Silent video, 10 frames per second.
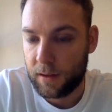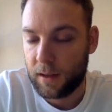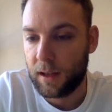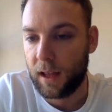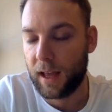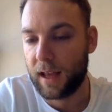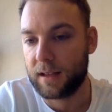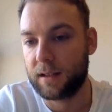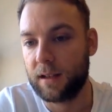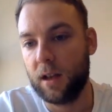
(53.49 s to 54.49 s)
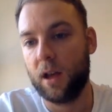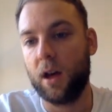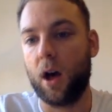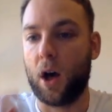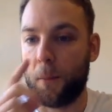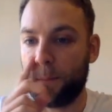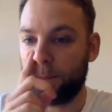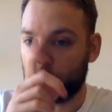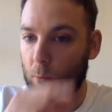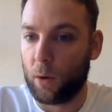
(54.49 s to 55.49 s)
is
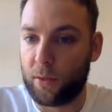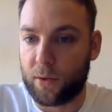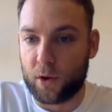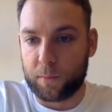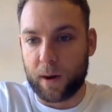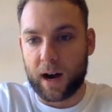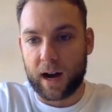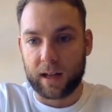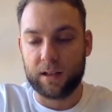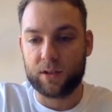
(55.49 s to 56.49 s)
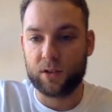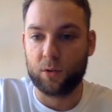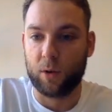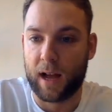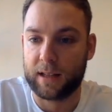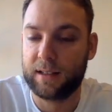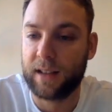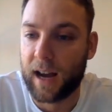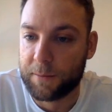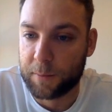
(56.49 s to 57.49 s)
1/3 pi squared
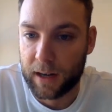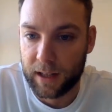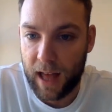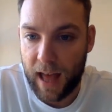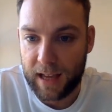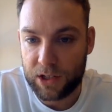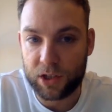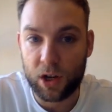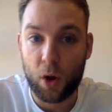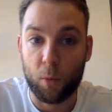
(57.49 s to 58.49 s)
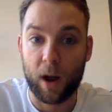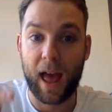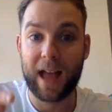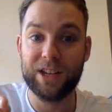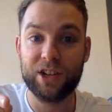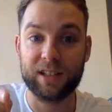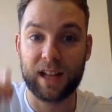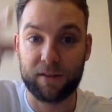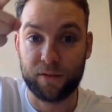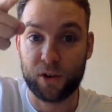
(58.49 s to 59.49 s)
times by the h, where h is that
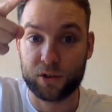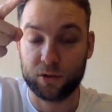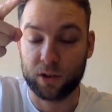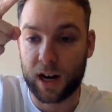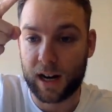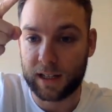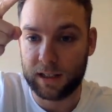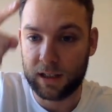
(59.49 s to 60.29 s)
vertical height,